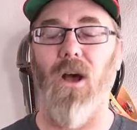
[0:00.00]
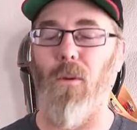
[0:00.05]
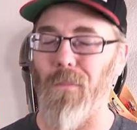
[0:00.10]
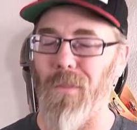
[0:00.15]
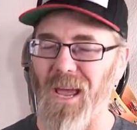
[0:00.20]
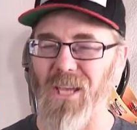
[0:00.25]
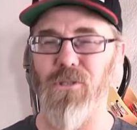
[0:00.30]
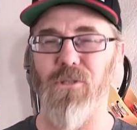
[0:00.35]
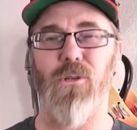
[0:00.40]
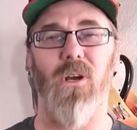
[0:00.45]
a
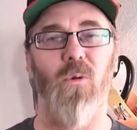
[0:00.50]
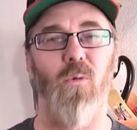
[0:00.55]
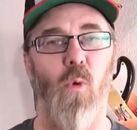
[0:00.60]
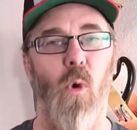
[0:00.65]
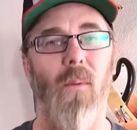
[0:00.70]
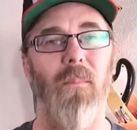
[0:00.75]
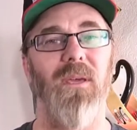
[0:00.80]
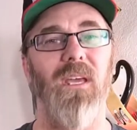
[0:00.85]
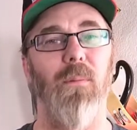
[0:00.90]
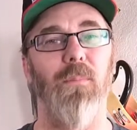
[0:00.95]
master at
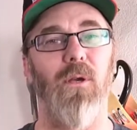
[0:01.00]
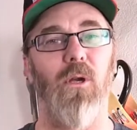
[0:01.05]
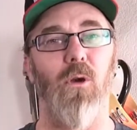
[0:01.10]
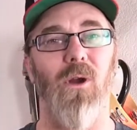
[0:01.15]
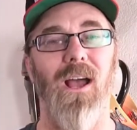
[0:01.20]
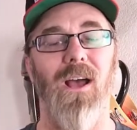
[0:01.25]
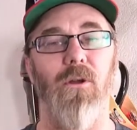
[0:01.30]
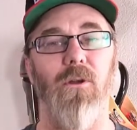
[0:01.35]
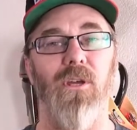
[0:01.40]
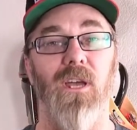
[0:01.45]
warming up a
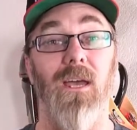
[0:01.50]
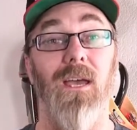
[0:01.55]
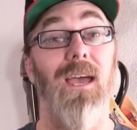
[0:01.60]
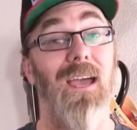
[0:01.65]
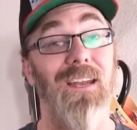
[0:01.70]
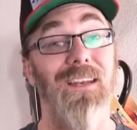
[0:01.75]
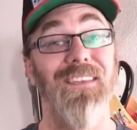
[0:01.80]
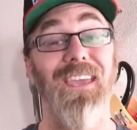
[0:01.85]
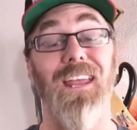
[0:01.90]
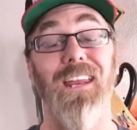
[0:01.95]
crowd
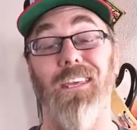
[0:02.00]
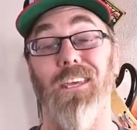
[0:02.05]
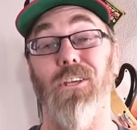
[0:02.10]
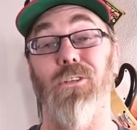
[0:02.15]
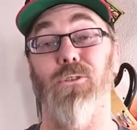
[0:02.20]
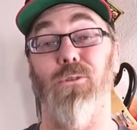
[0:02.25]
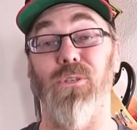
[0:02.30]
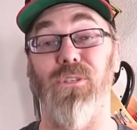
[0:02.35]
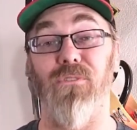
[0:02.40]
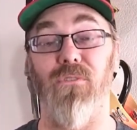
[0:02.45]
and gaining
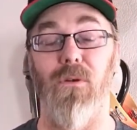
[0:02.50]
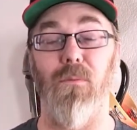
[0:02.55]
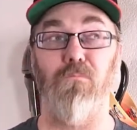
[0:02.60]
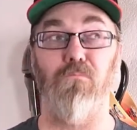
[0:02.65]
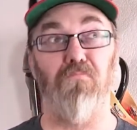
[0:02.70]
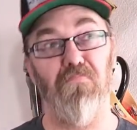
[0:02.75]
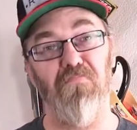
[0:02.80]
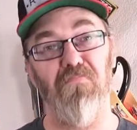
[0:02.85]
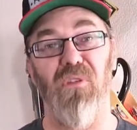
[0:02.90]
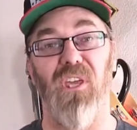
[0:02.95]
interest
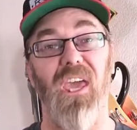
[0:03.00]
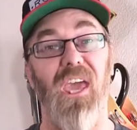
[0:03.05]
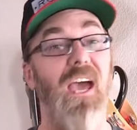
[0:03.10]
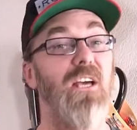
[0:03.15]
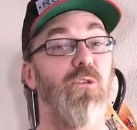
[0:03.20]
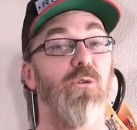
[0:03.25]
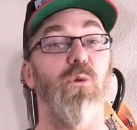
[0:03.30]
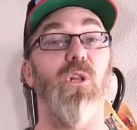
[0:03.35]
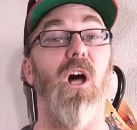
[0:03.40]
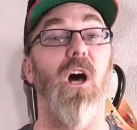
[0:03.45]
from the
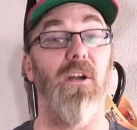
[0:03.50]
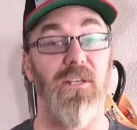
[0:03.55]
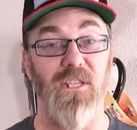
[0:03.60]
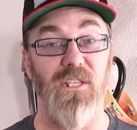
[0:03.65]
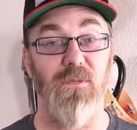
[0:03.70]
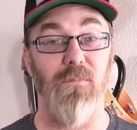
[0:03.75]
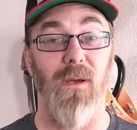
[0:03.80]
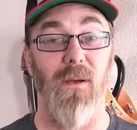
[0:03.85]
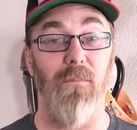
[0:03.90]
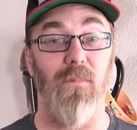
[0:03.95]
casual
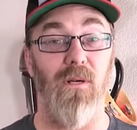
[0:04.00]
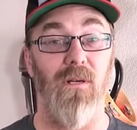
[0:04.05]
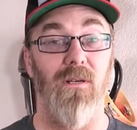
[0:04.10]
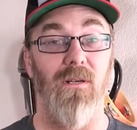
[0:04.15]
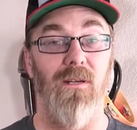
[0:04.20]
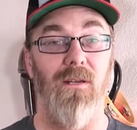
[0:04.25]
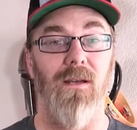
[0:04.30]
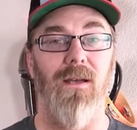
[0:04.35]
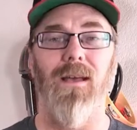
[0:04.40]
audience member.